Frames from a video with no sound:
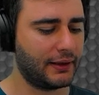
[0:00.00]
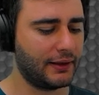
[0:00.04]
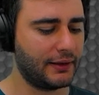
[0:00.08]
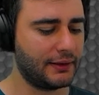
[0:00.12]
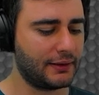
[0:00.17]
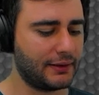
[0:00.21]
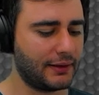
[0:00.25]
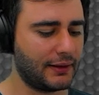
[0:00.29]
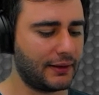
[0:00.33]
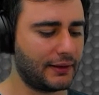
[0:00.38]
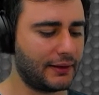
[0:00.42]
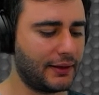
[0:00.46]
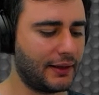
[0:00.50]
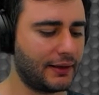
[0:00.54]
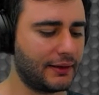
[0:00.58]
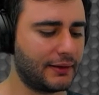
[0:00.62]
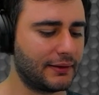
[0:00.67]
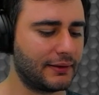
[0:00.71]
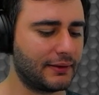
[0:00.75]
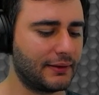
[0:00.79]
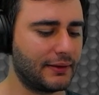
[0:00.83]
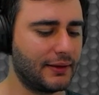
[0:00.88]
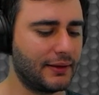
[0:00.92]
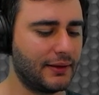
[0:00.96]
I think that
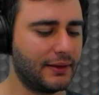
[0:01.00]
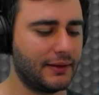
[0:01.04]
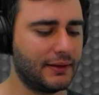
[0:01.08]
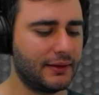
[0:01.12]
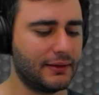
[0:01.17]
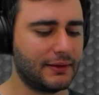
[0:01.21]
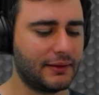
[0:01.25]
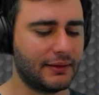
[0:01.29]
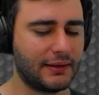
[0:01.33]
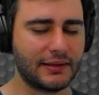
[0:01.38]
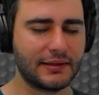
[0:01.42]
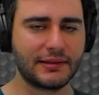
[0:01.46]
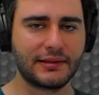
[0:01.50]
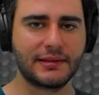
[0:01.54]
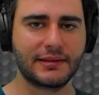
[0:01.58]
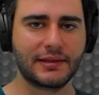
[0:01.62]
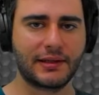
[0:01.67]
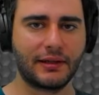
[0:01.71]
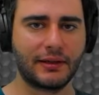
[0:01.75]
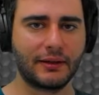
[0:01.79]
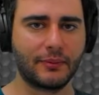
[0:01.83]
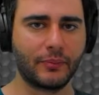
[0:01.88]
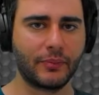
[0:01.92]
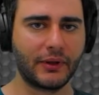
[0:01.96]
this is
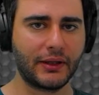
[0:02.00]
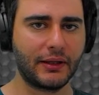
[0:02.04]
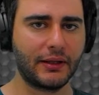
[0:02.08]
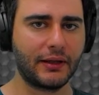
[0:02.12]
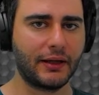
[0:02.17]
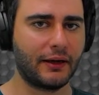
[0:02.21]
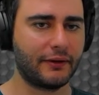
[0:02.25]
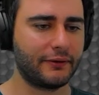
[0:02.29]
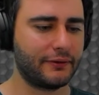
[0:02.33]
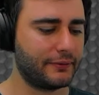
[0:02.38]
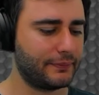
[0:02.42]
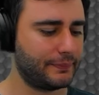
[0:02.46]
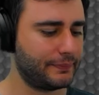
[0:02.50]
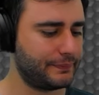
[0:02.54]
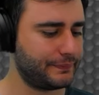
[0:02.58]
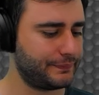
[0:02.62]
going to be enough.